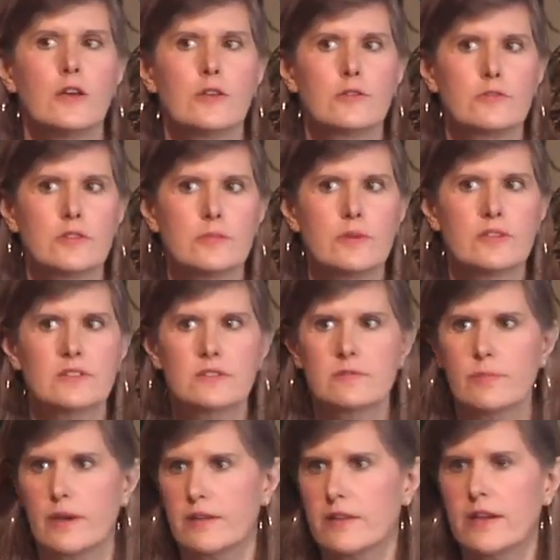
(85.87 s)
3 months
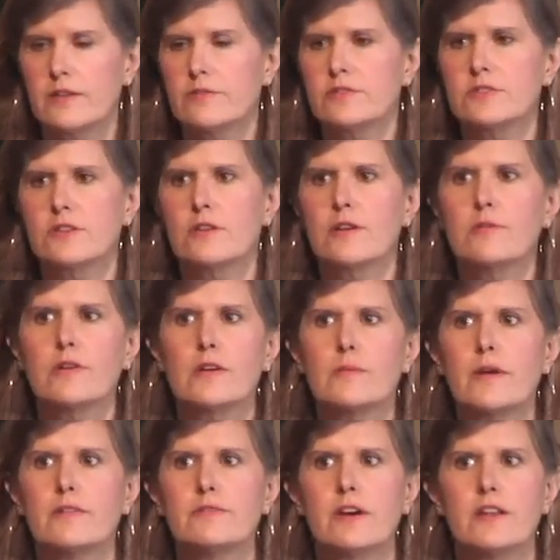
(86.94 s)
of my life, so I wear
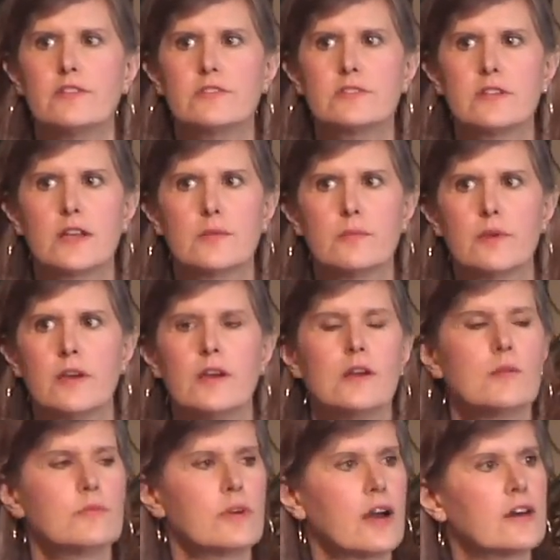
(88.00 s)
my father's name
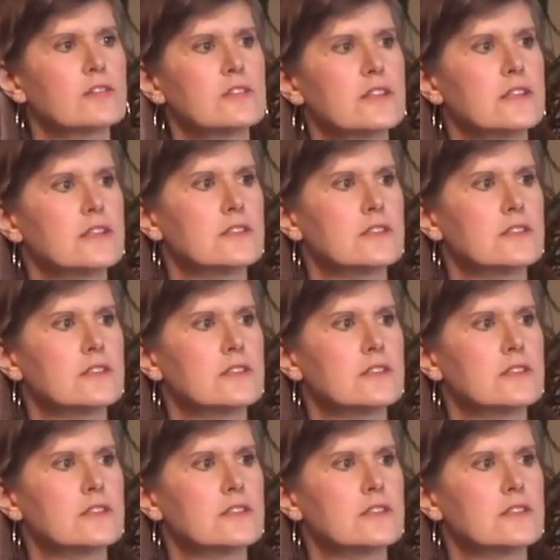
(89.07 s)
proudly.